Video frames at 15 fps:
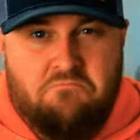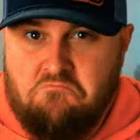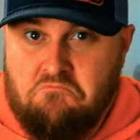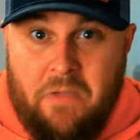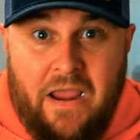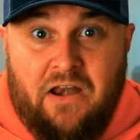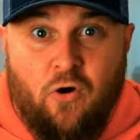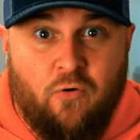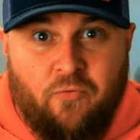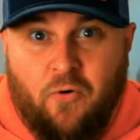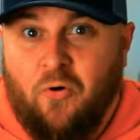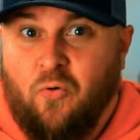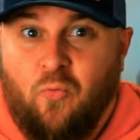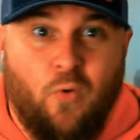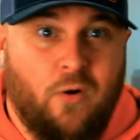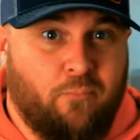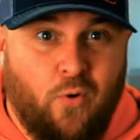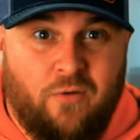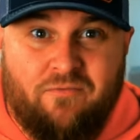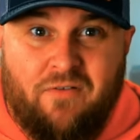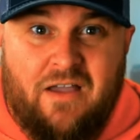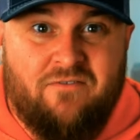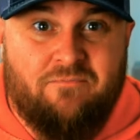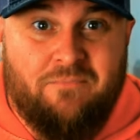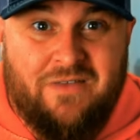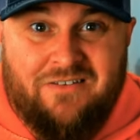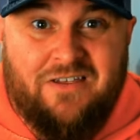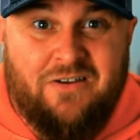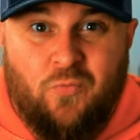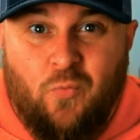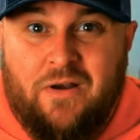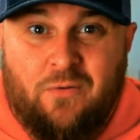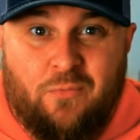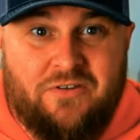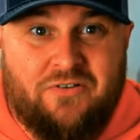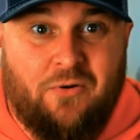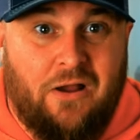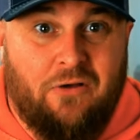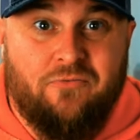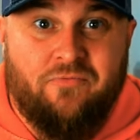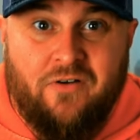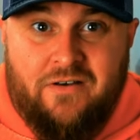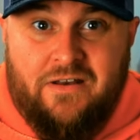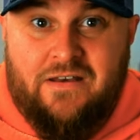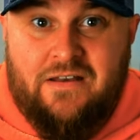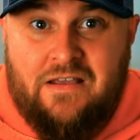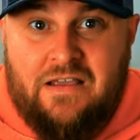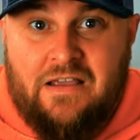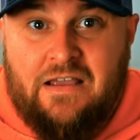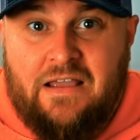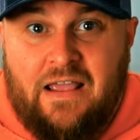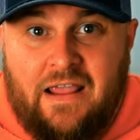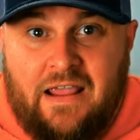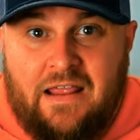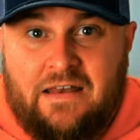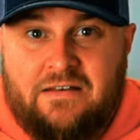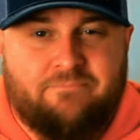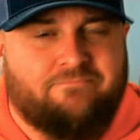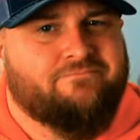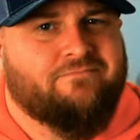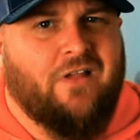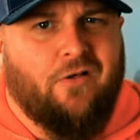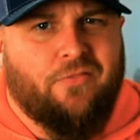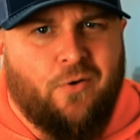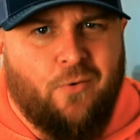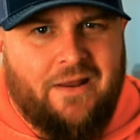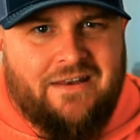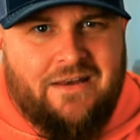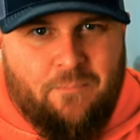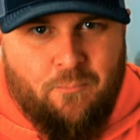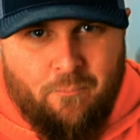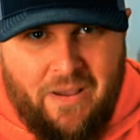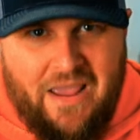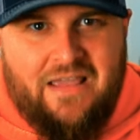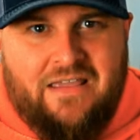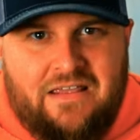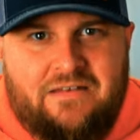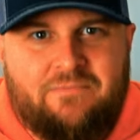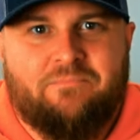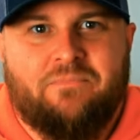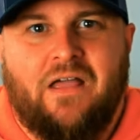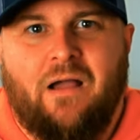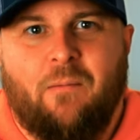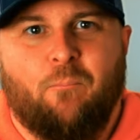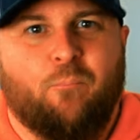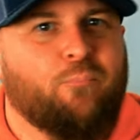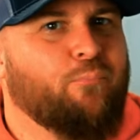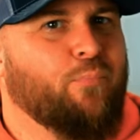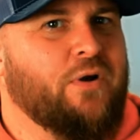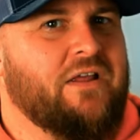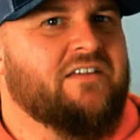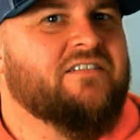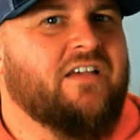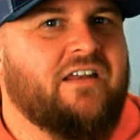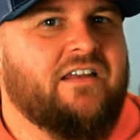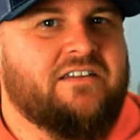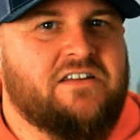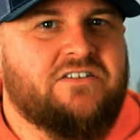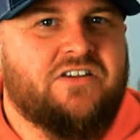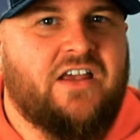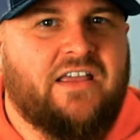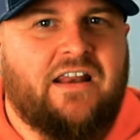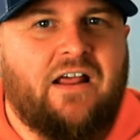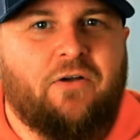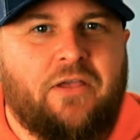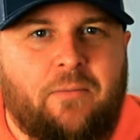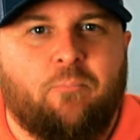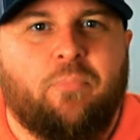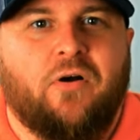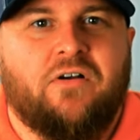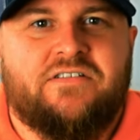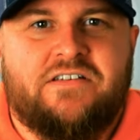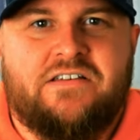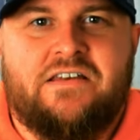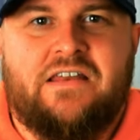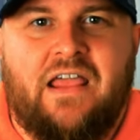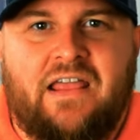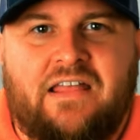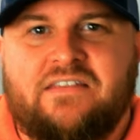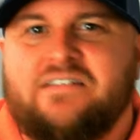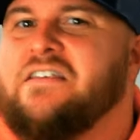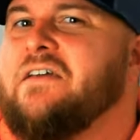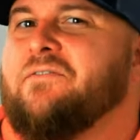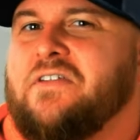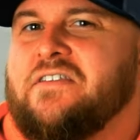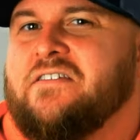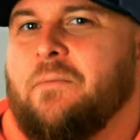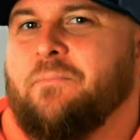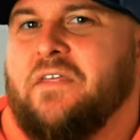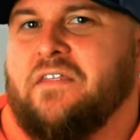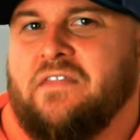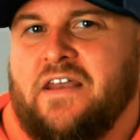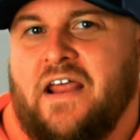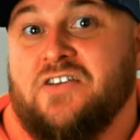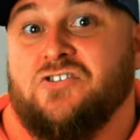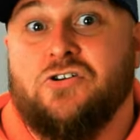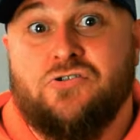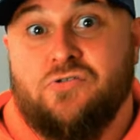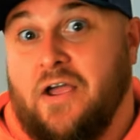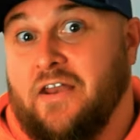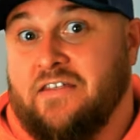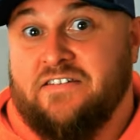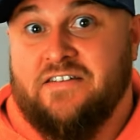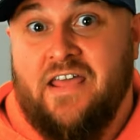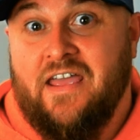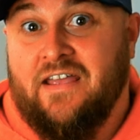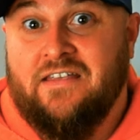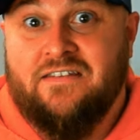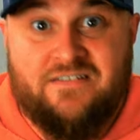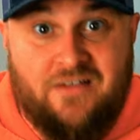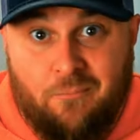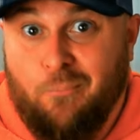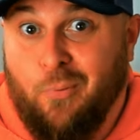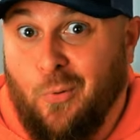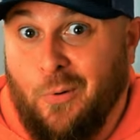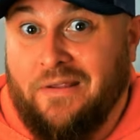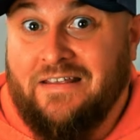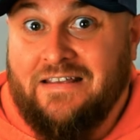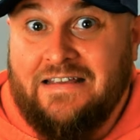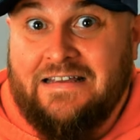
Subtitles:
made over 1.5 million when it was crowdfunded, and although I didn't back it, I'm pretty excited to check it out in person and see if it's something that I should try to snag at some point.